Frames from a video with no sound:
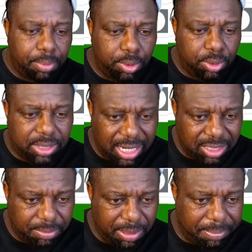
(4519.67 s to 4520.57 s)

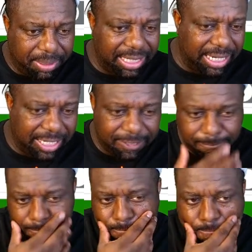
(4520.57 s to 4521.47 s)
Brucella's been playing.
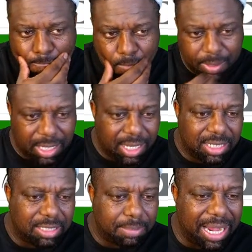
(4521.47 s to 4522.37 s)

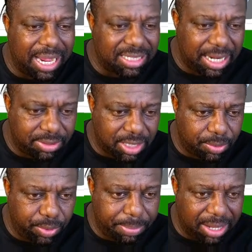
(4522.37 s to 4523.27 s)
Tobias Harris
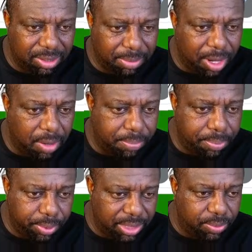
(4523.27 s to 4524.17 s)
can rebound the ball
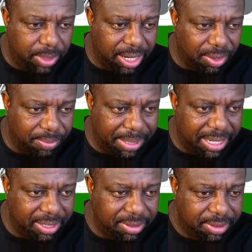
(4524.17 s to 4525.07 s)
pretty well,
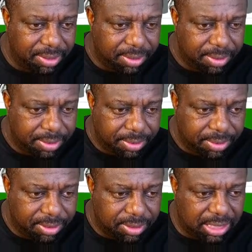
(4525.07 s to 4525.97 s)
man.
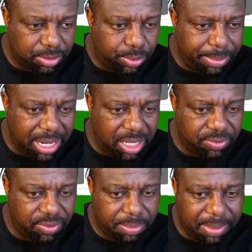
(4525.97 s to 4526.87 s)
6
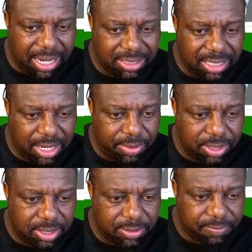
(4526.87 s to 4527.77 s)
rebounds for Tobias
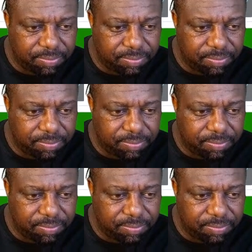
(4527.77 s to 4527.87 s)
Harris.